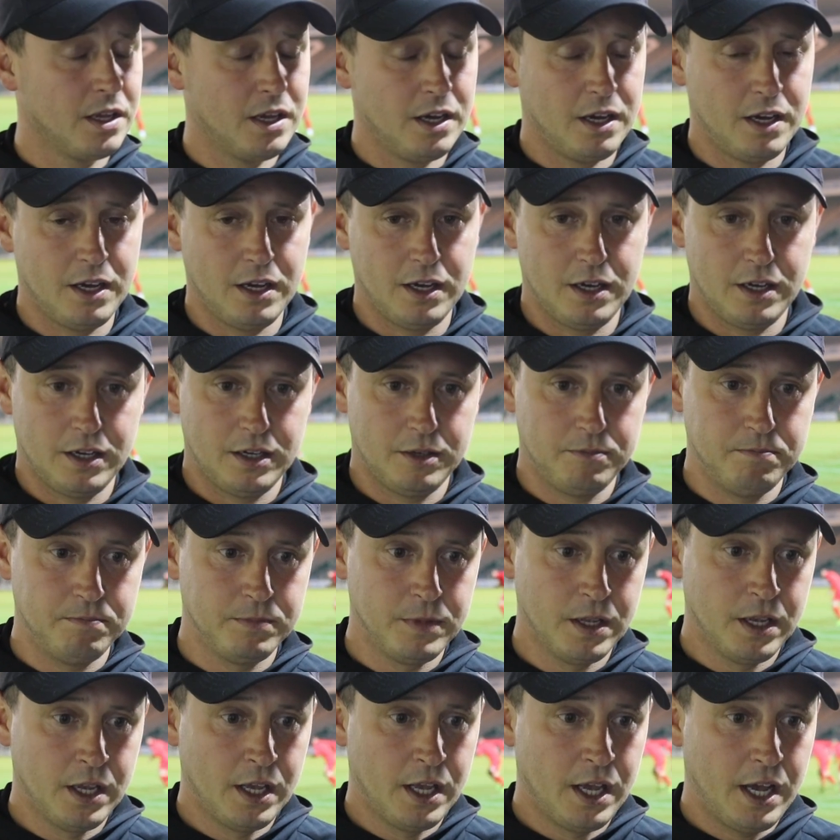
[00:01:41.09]
And
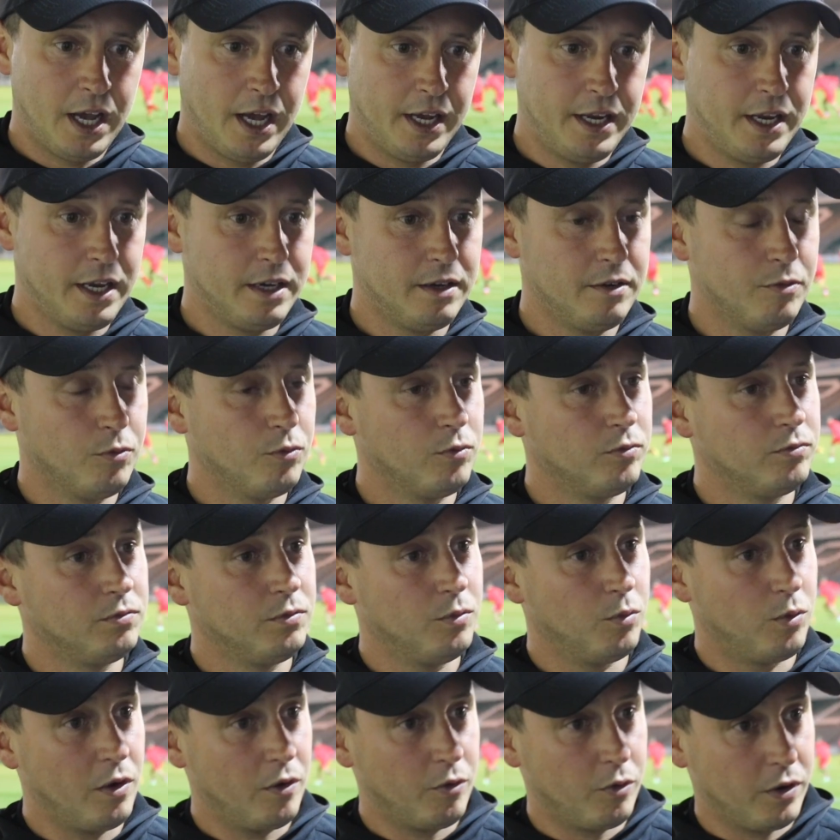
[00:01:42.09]
then
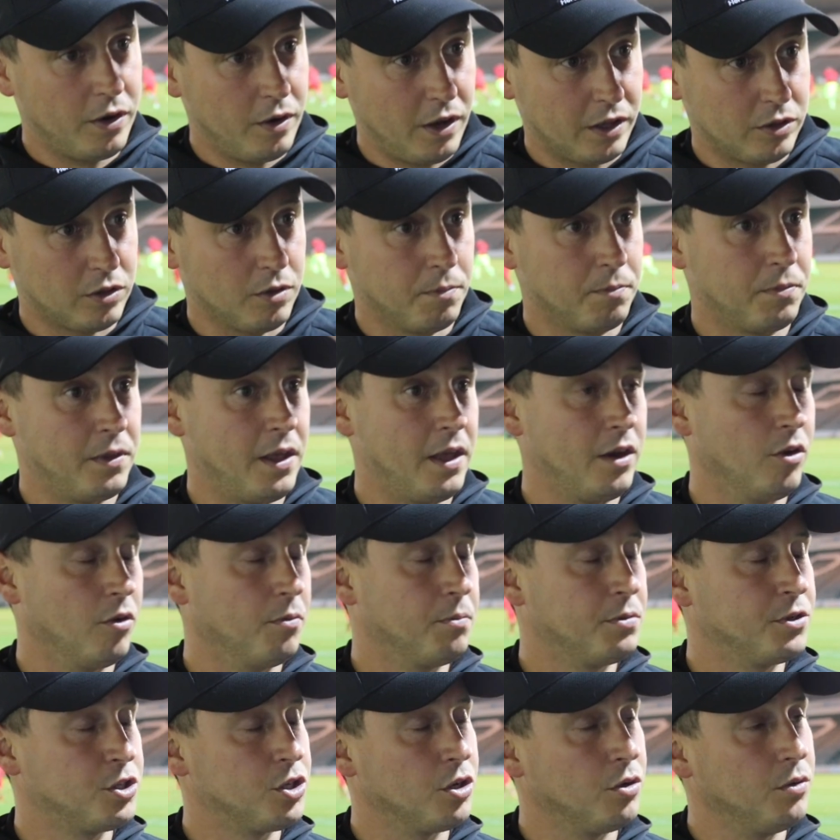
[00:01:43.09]
whether we had the
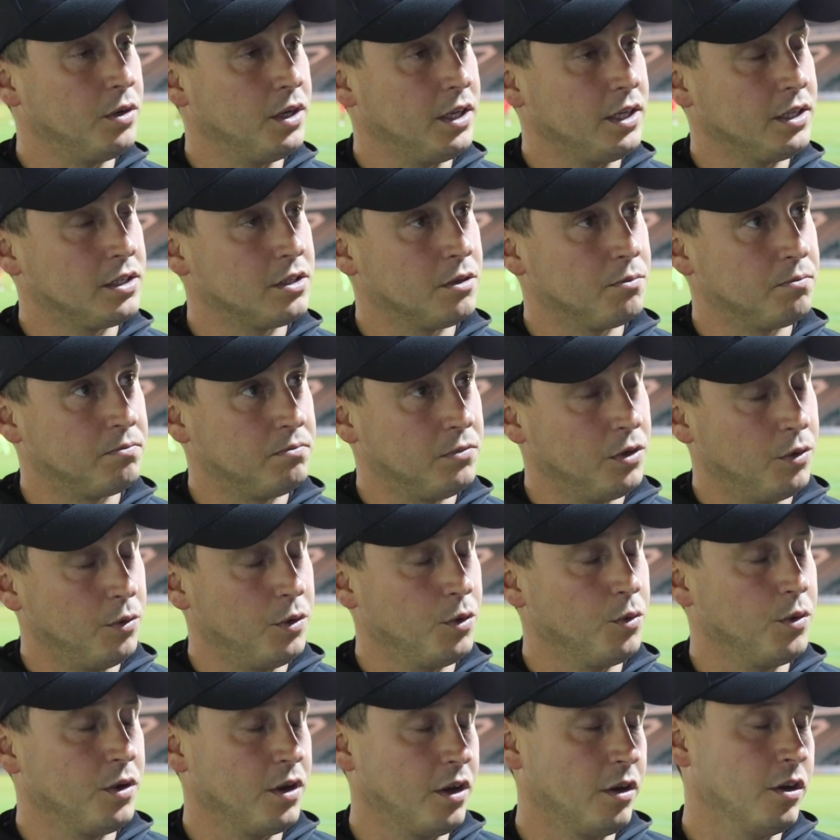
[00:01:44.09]
opportunity to,
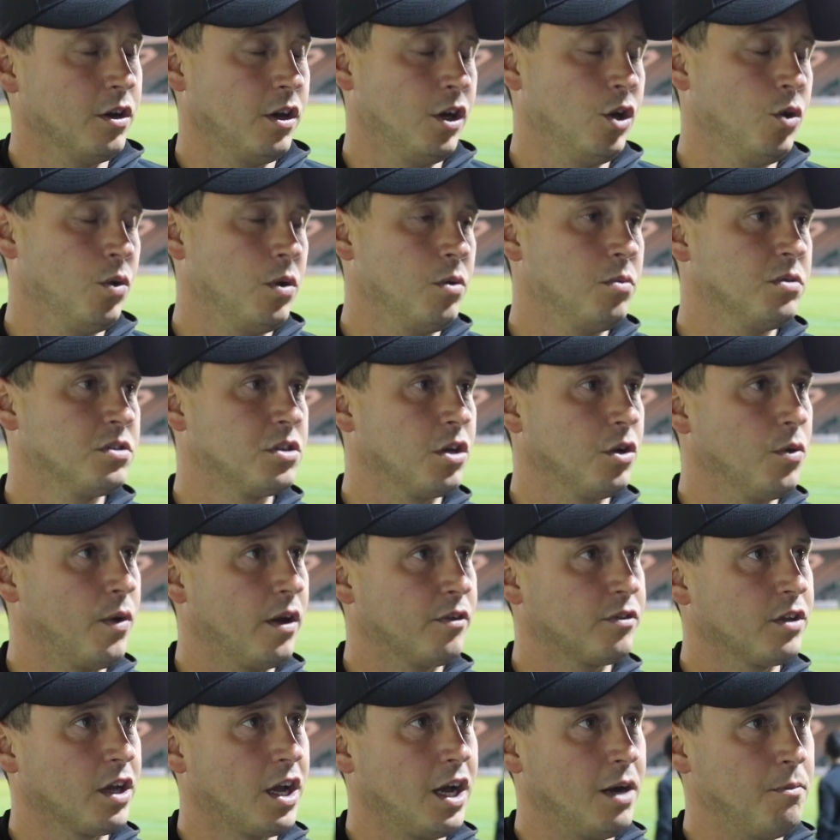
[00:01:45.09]
knew that Louis was going to
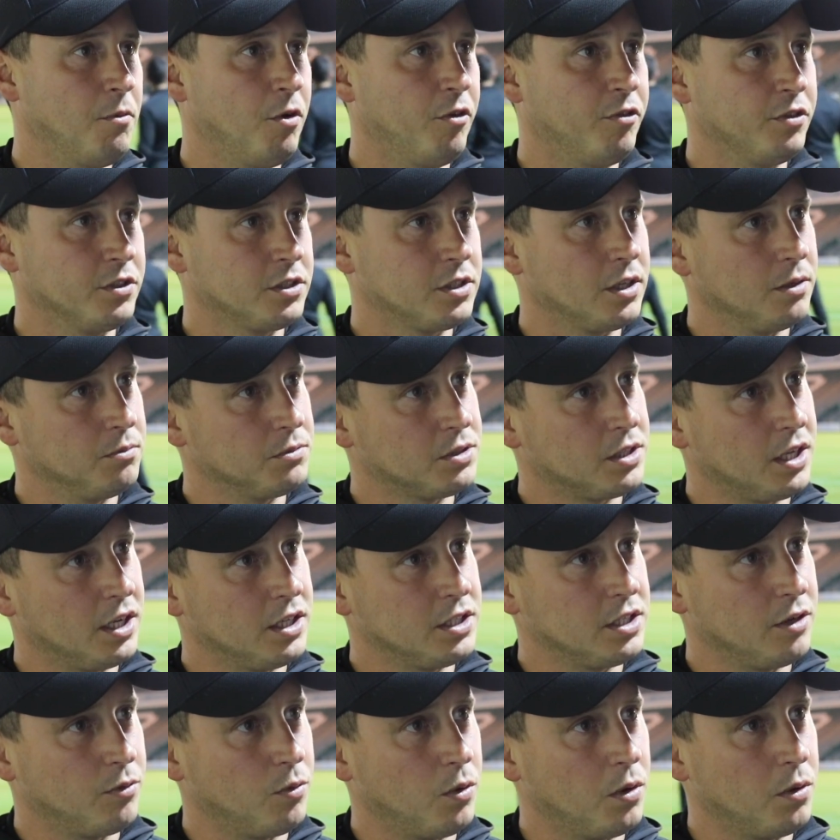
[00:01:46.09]
have to come off at some
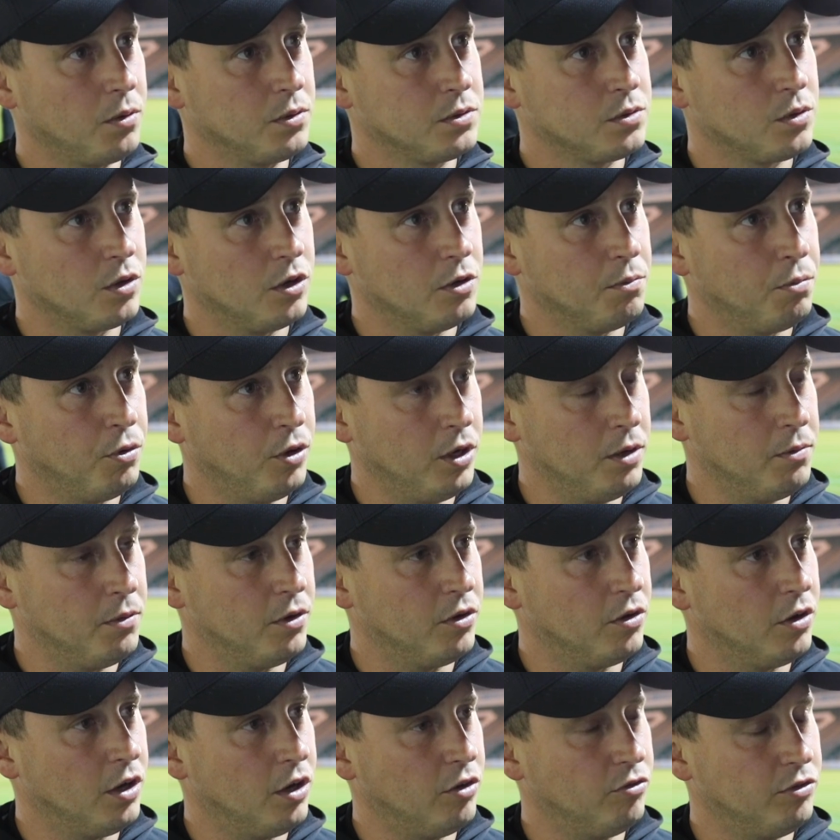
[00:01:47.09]
stage, otherwise he was going to put him
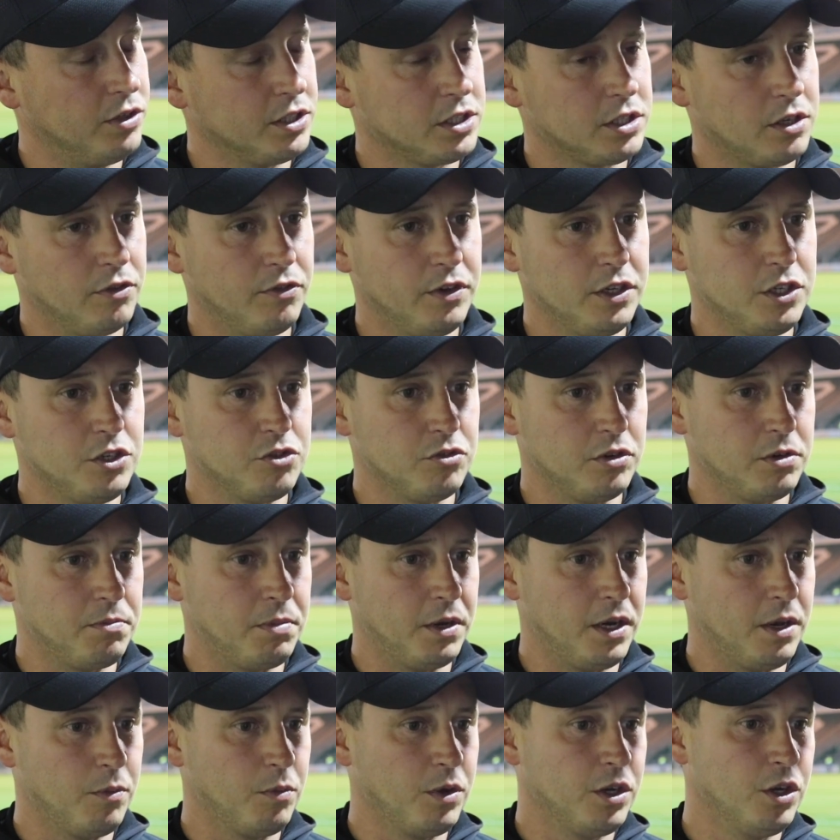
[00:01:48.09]
at risk of injury.
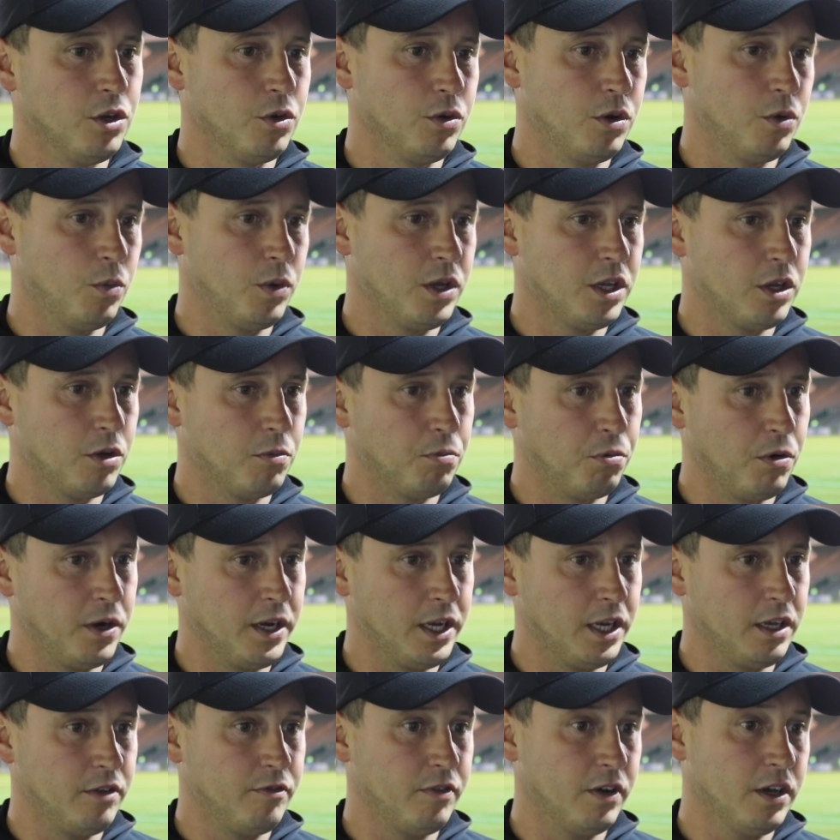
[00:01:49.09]
But then we knew that we could
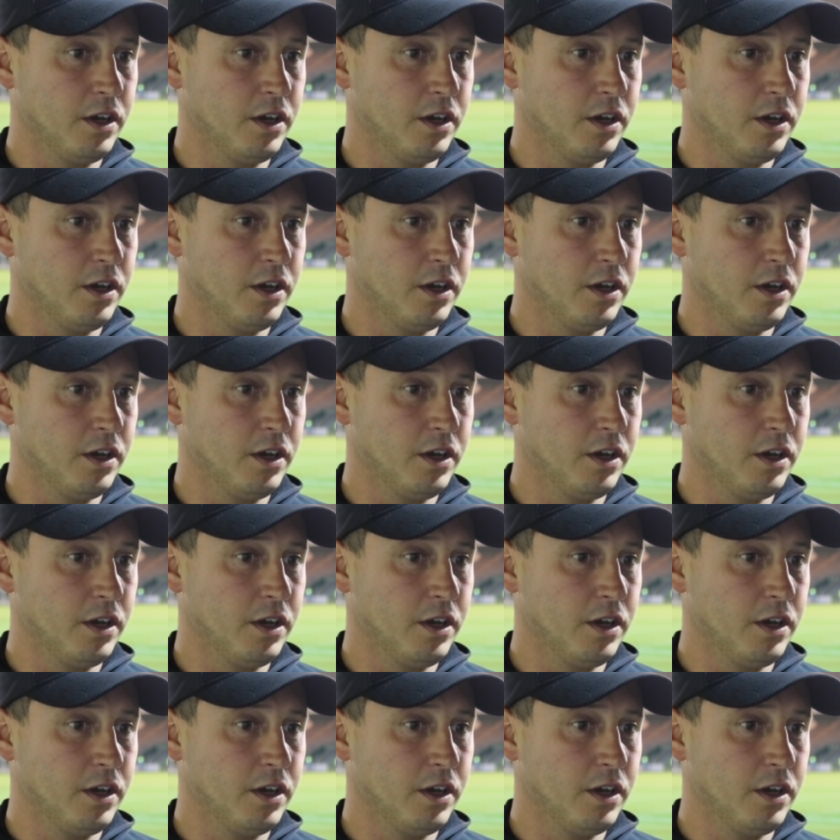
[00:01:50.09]
bring